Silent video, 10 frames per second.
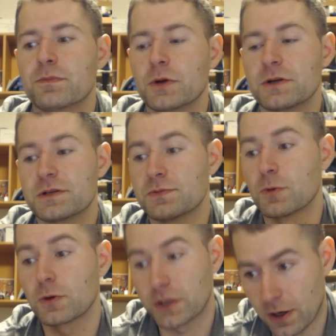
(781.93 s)
but it is
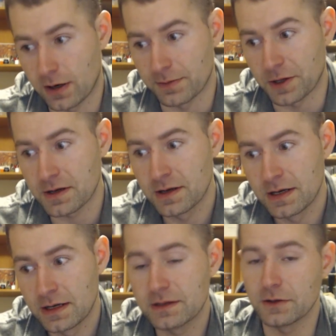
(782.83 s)
more
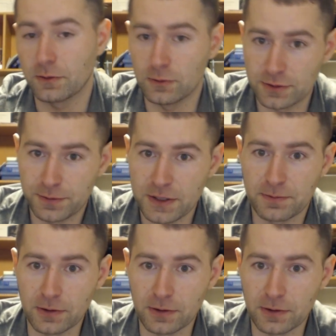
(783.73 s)
common that older